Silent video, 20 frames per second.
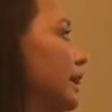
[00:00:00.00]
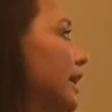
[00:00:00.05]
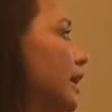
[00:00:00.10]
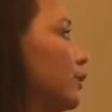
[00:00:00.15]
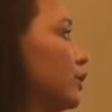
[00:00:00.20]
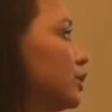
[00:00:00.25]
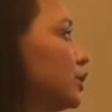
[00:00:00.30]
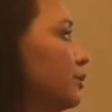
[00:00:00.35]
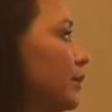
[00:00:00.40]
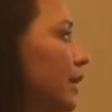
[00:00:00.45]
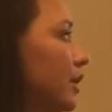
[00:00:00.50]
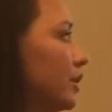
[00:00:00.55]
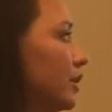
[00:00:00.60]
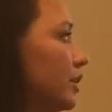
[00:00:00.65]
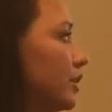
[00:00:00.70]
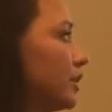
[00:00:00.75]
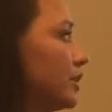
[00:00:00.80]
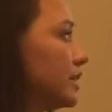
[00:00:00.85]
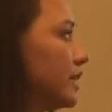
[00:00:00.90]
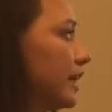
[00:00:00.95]
language
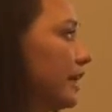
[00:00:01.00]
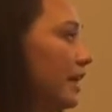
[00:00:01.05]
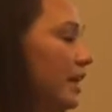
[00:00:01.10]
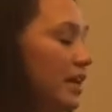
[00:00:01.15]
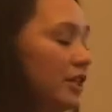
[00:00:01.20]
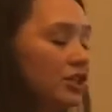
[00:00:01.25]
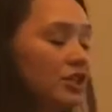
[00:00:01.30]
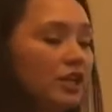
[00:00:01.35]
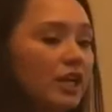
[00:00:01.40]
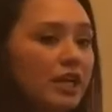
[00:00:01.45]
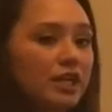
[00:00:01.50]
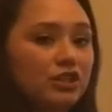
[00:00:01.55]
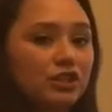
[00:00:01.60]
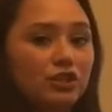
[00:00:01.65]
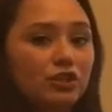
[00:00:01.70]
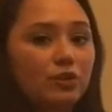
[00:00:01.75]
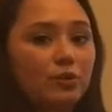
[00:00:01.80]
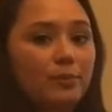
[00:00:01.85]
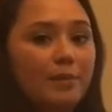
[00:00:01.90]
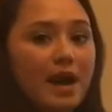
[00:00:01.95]
barriers and
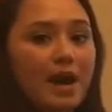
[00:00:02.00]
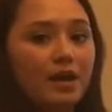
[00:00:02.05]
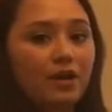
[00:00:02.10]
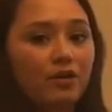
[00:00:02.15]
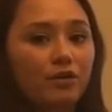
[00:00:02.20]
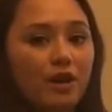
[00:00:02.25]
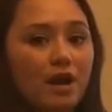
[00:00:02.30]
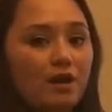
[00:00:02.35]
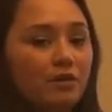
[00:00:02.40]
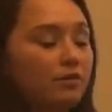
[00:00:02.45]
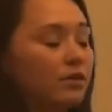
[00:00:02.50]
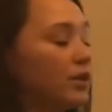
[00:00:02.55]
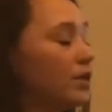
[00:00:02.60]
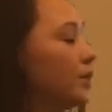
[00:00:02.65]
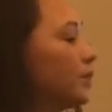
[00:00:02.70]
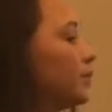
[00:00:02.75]
educational background.